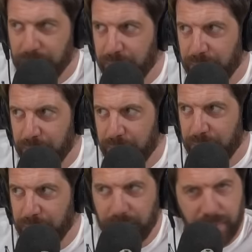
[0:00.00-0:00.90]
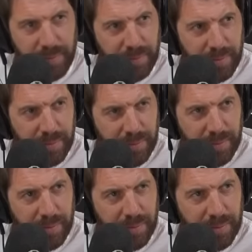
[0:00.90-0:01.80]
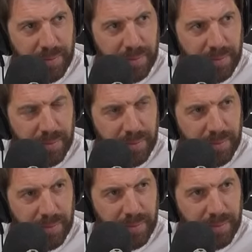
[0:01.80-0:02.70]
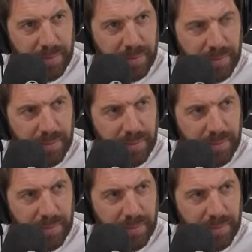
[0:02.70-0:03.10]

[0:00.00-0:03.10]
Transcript: This person isn't speaking.